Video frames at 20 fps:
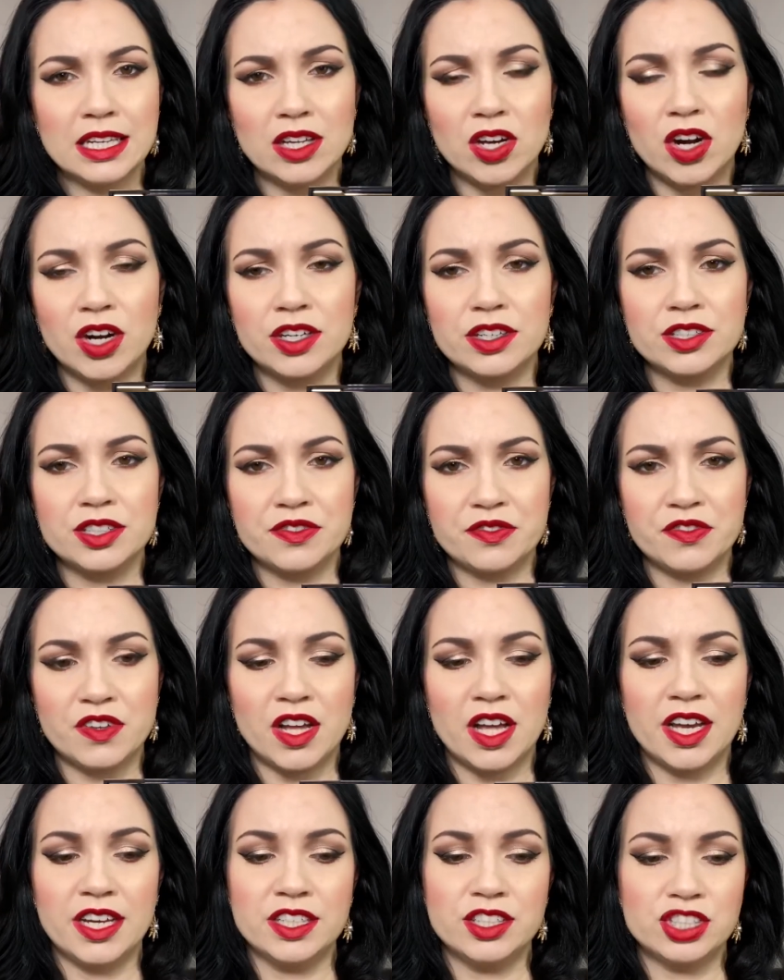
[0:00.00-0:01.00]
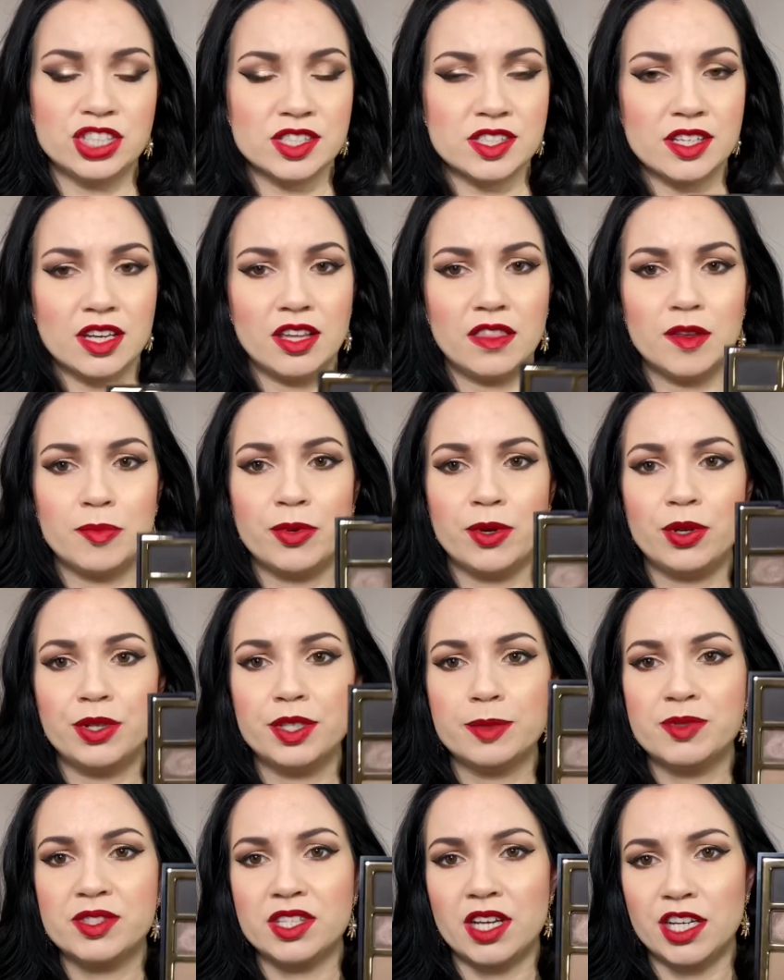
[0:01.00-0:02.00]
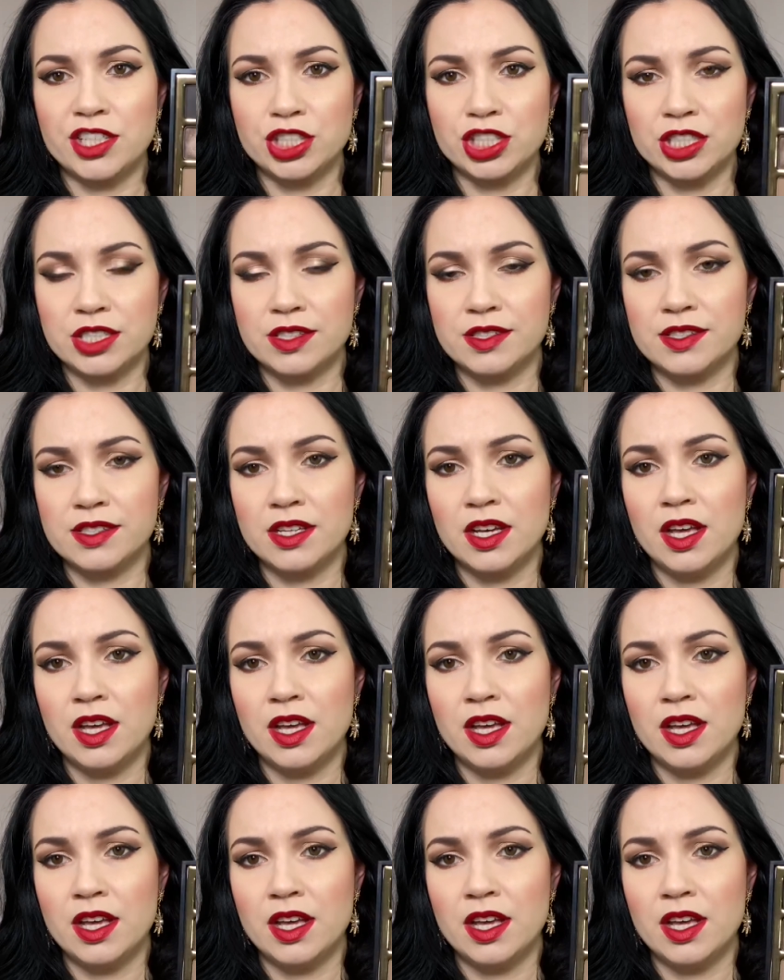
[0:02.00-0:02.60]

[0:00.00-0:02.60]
harder to find, just like the Bold Obsessions